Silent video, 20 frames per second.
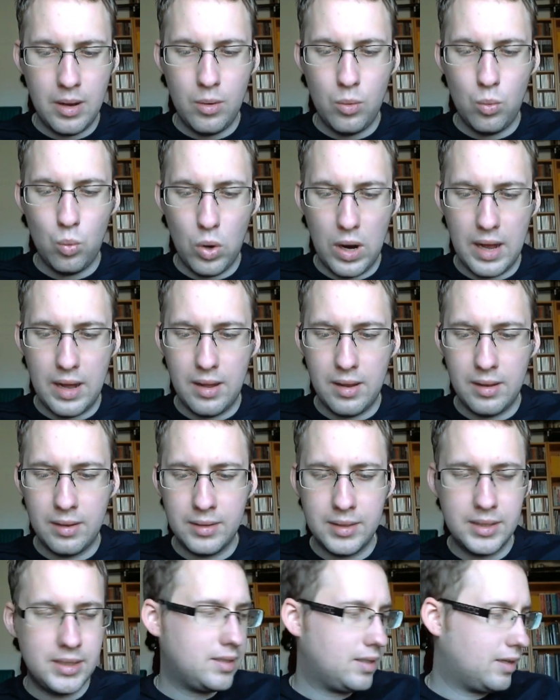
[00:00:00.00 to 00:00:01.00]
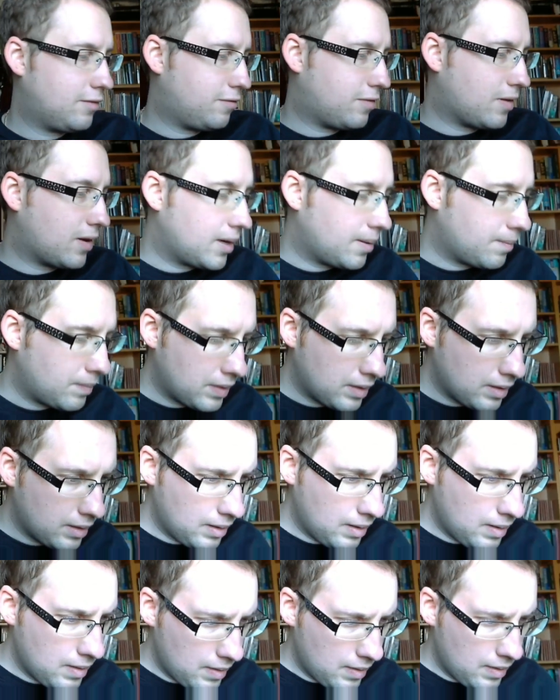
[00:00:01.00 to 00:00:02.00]
Well, isn't that funny?
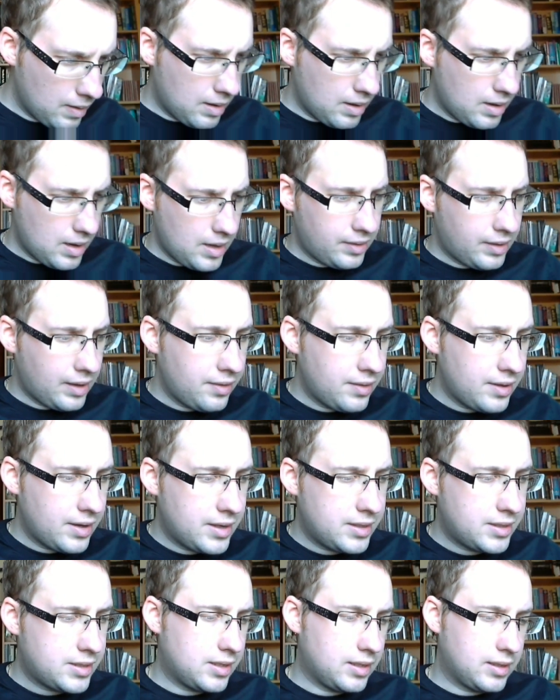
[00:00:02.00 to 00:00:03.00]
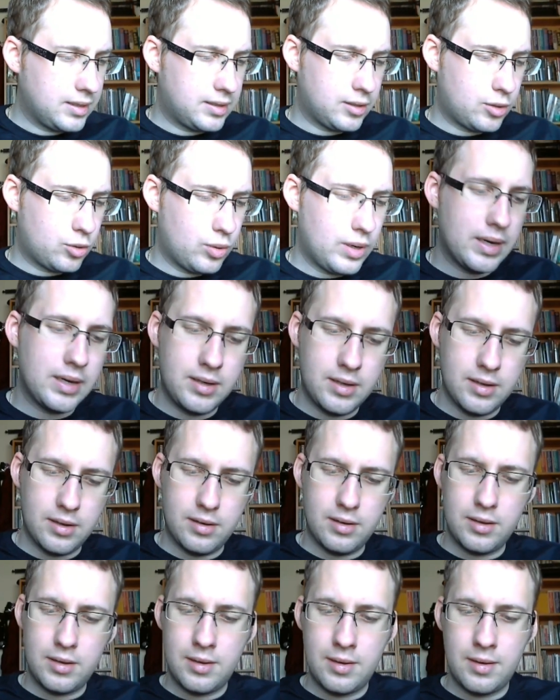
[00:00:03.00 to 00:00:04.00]
And then there's a little credit
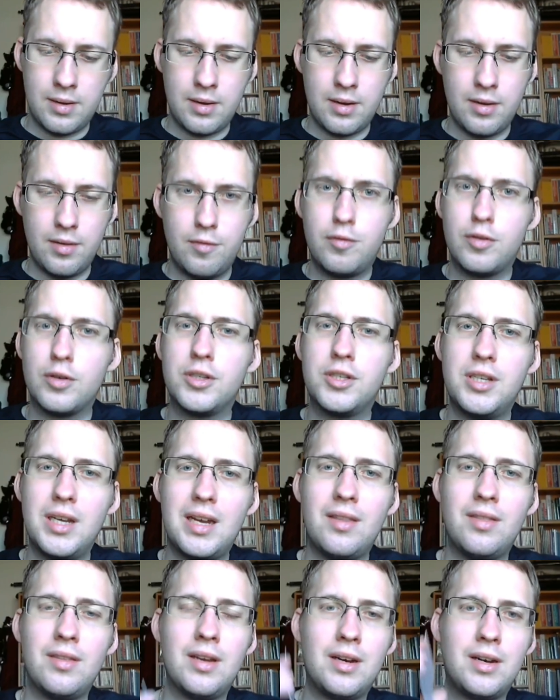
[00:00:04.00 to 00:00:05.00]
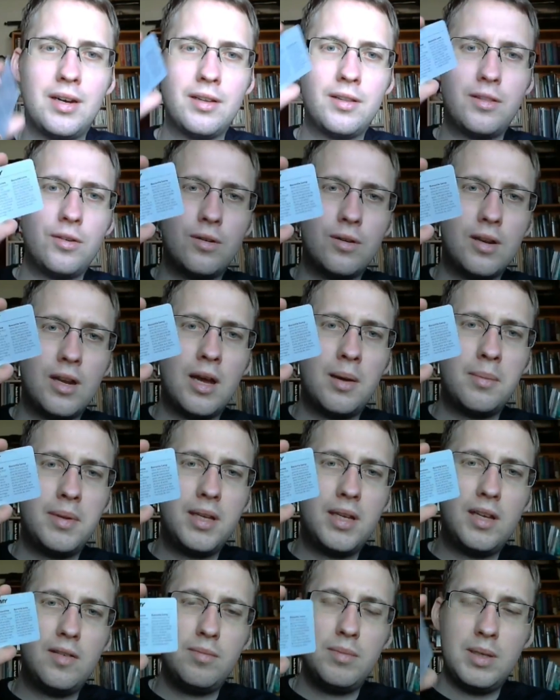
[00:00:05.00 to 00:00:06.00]
card. For a second there, I thought Lamy
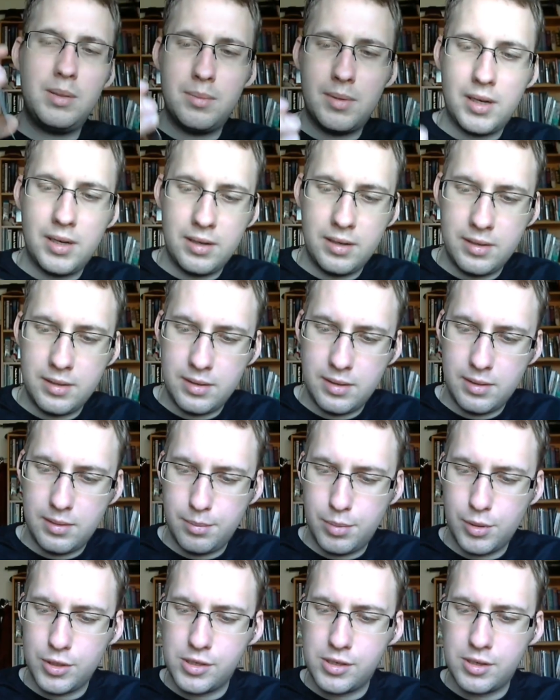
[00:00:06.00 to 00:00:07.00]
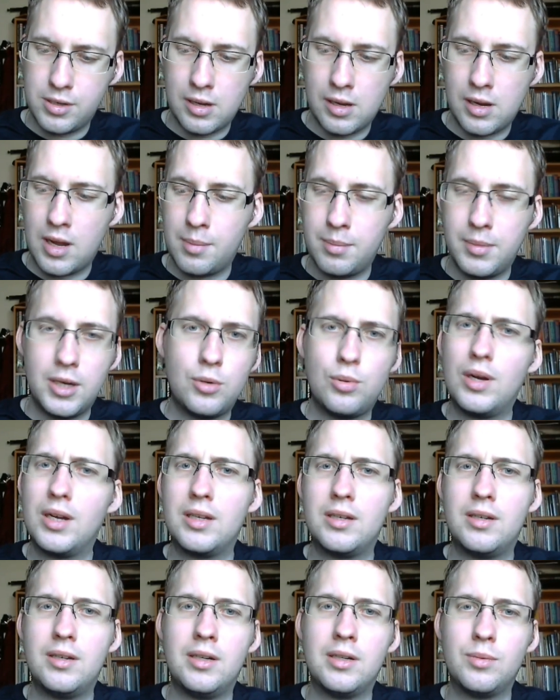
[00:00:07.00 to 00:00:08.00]
gave me my personal Lamy
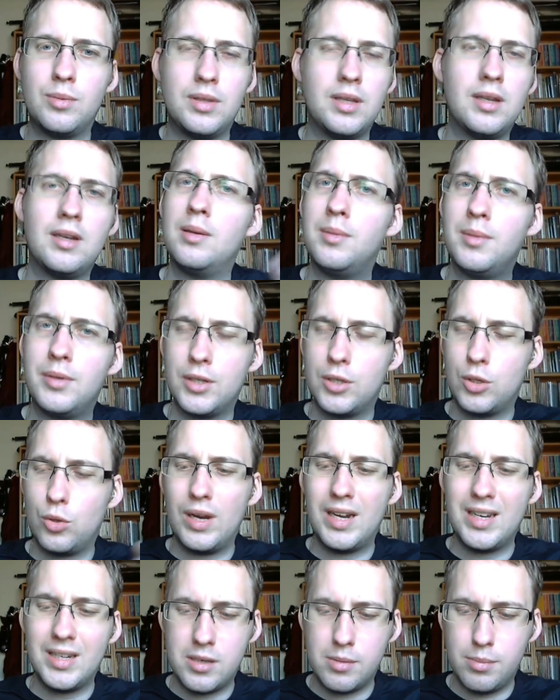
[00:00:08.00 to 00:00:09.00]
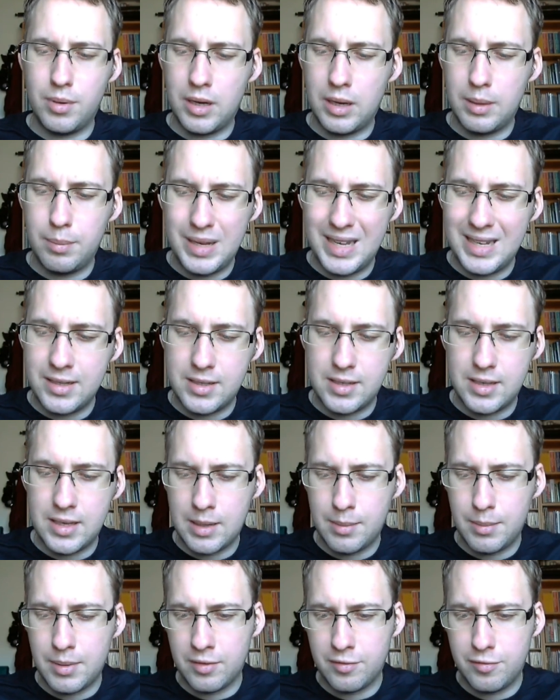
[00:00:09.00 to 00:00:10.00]
credit card with unlimited credit to buy pens
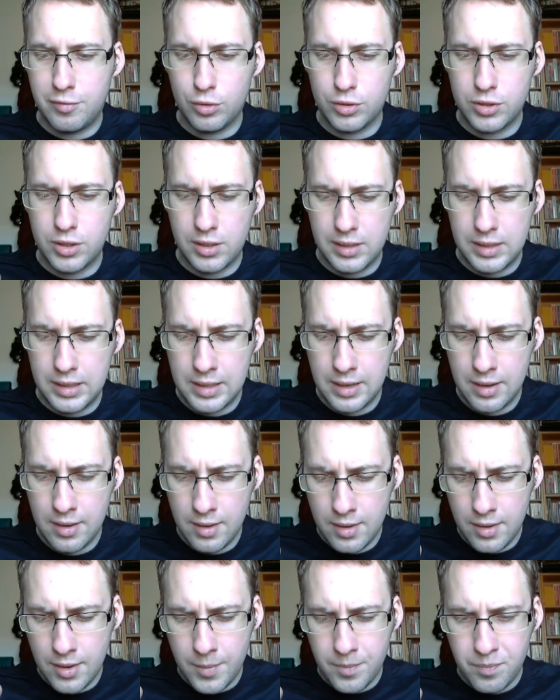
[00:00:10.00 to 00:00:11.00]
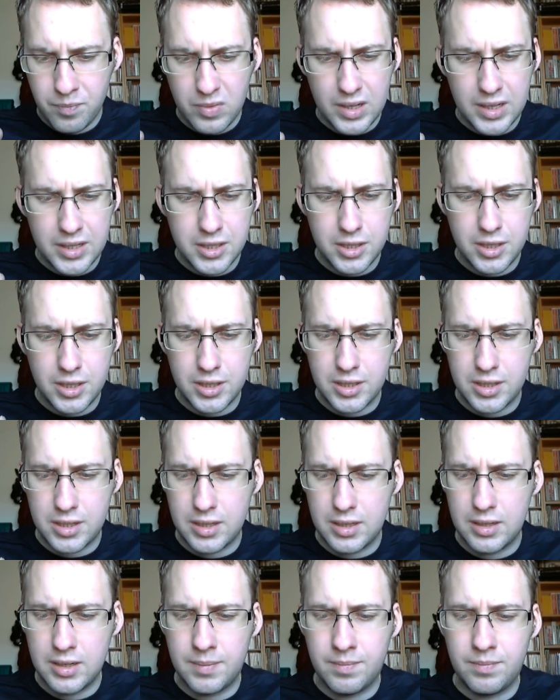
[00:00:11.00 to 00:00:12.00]
there, but unfortunately, it's just
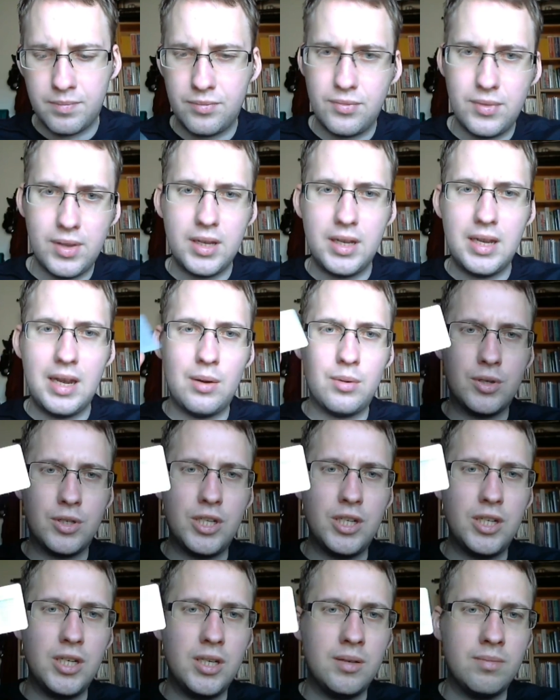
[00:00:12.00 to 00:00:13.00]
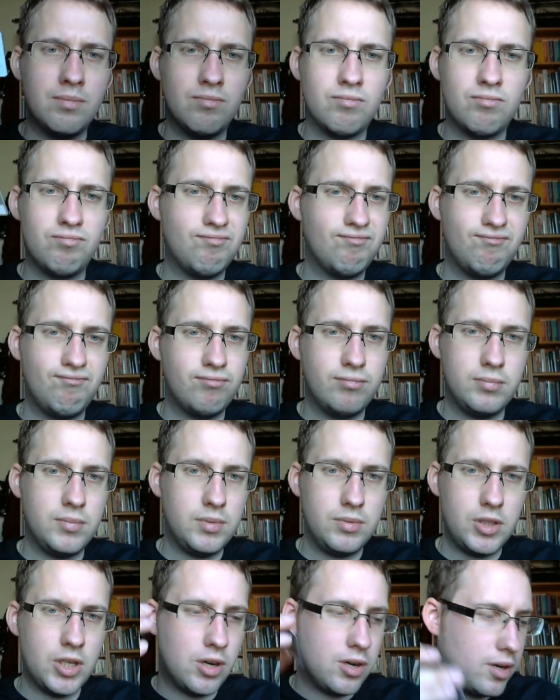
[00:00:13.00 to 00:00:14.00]
a, a guarantee
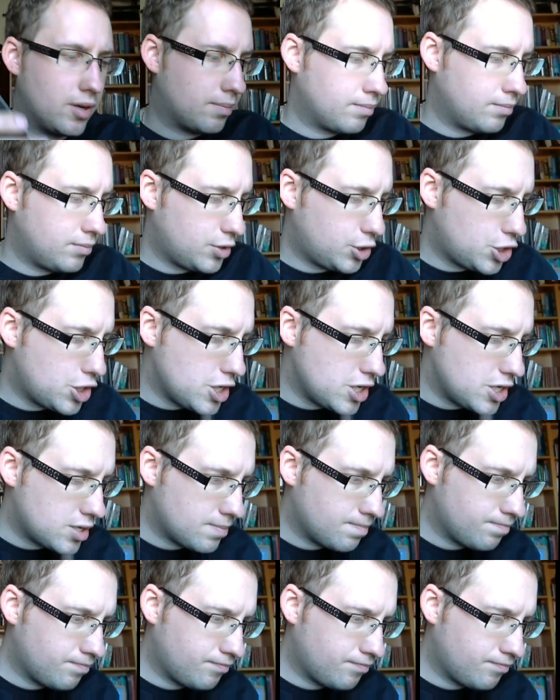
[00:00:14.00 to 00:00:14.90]
card sheet.